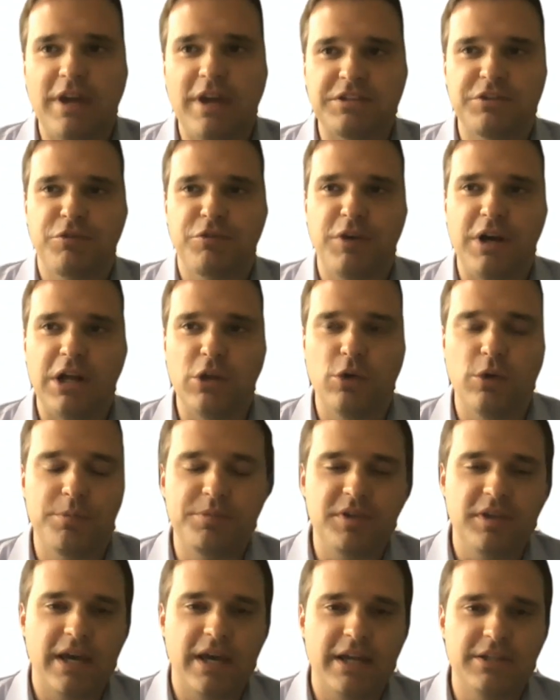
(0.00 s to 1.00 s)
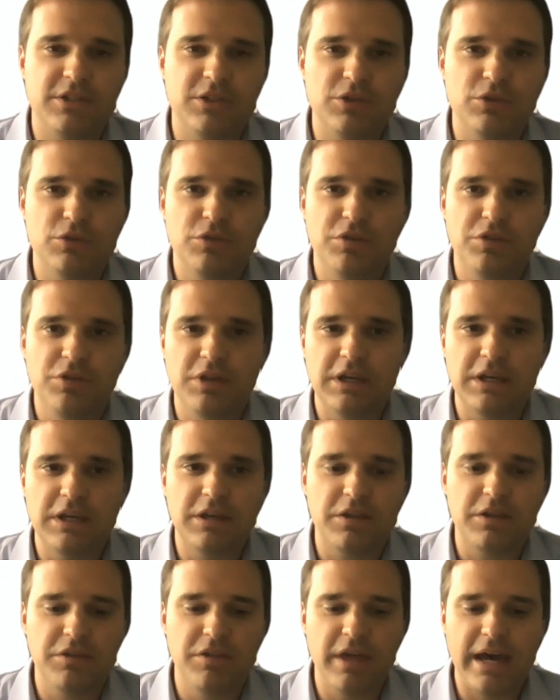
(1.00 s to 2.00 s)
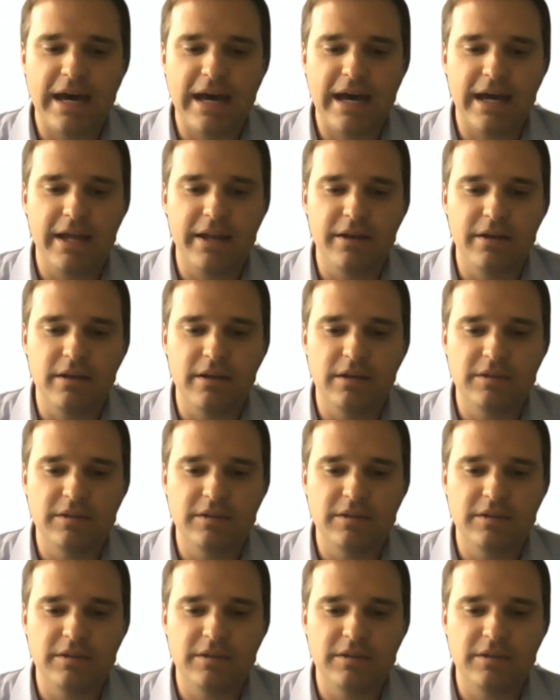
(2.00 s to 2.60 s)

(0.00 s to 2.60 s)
as a follow-up to that, do you think that